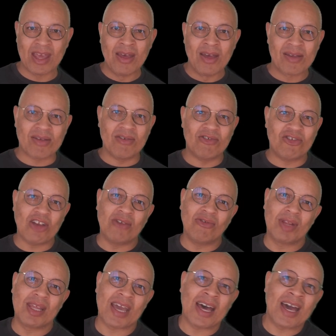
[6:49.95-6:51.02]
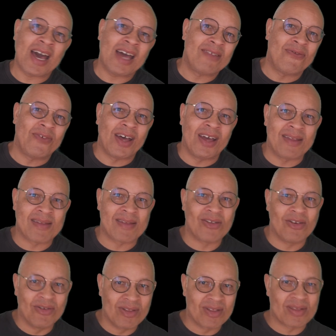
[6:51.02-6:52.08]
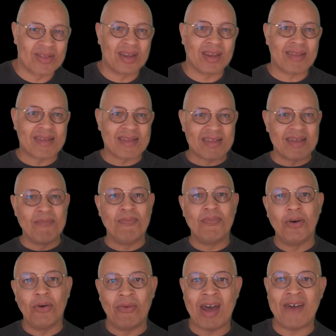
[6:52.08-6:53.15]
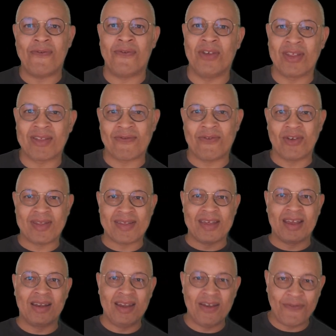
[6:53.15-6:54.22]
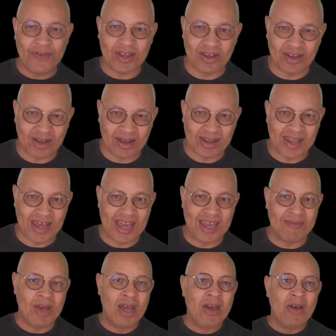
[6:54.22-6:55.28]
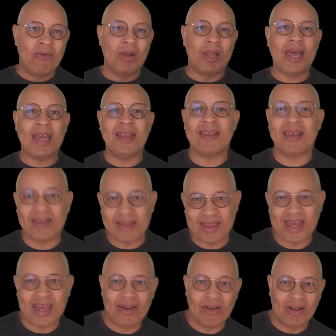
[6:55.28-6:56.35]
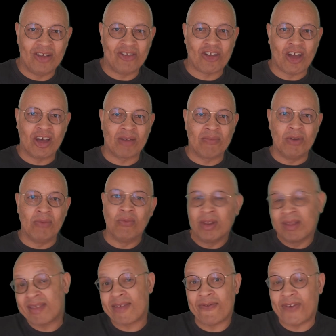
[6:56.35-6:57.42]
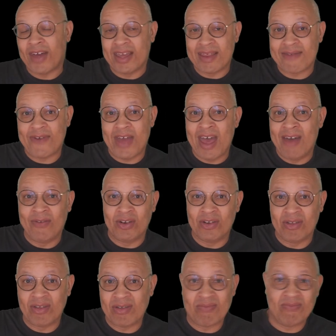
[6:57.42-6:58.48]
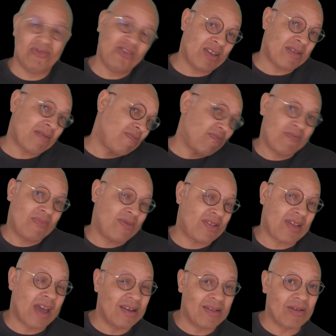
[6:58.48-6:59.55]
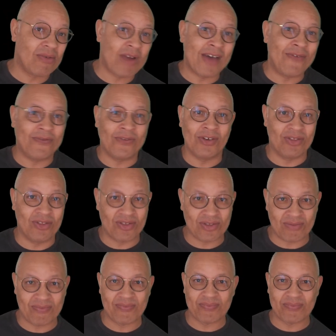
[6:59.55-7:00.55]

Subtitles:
So generally I advise students that a simple reference for a significant claim relating to their knowledge argument will suffice for evidence. Just cite a reference.